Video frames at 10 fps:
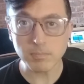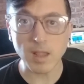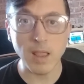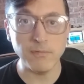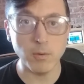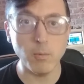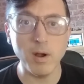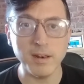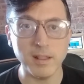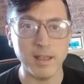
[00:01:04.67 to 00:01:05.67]
if you
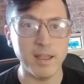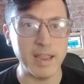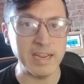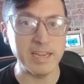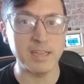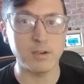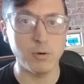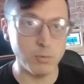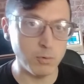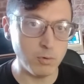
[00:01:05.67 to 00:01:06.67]
want a
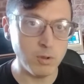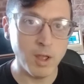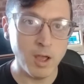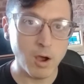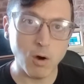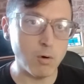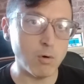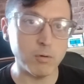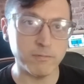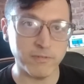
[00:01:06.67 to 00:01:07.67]
cool
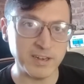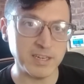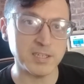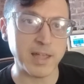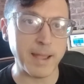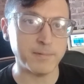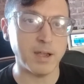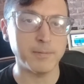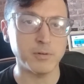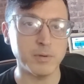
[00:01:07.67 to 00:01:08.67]
old vintage
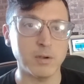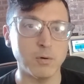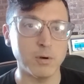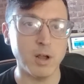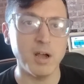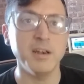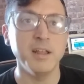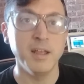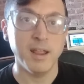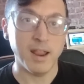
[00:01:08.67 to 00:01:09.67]
laptop to record on
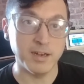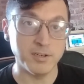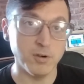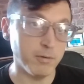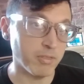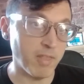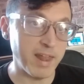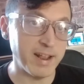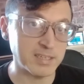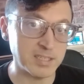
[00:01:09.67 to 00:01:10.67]
and do it with
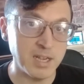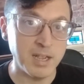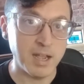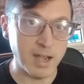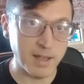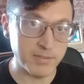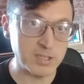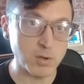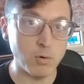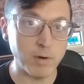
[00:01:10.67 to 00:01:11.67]
Linux,
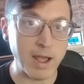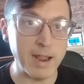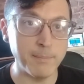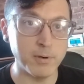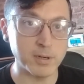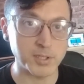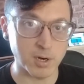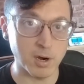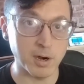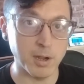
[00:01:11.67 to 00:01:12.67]
these old iBooks
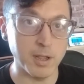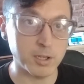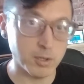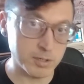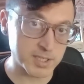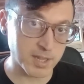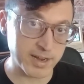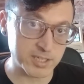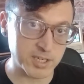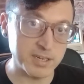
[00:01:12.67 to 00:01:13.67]
are a good
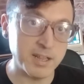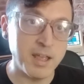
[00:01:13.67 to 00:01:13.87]
selection.